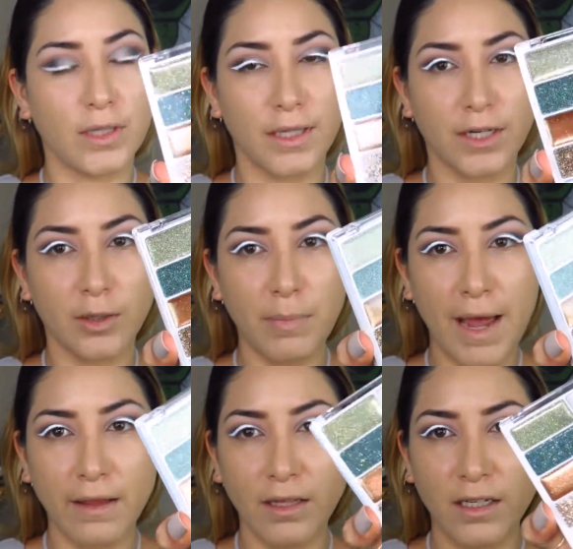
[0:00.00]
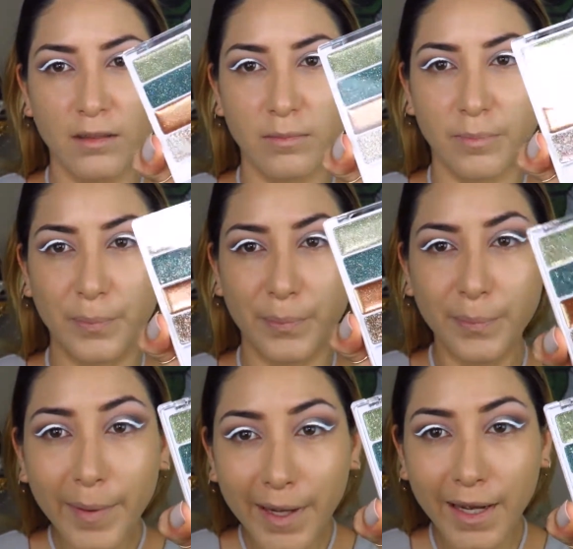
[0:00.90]
glitter palette,
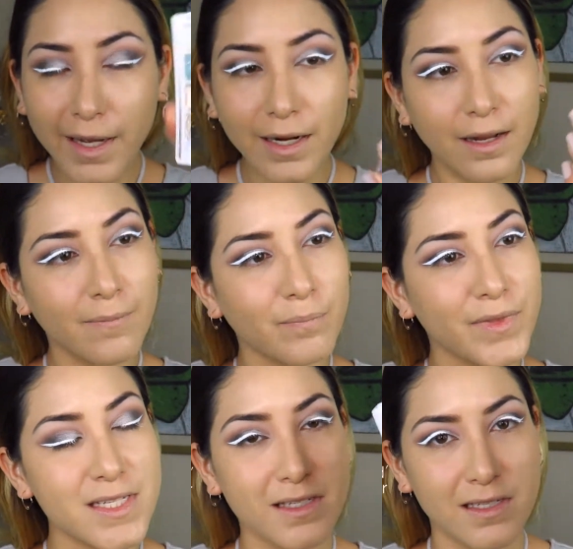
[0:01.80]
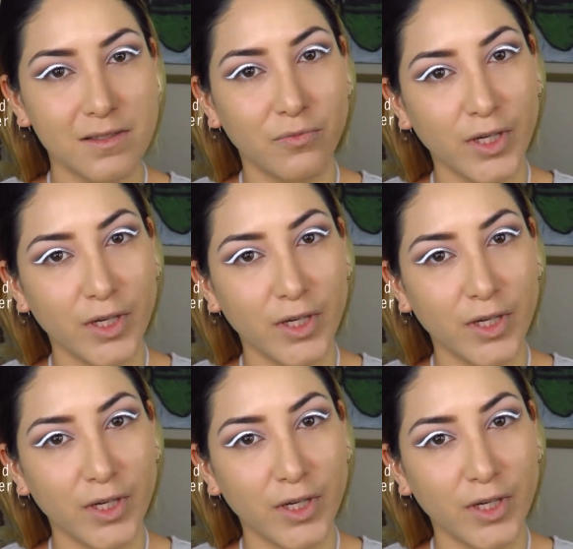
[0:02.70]
but these things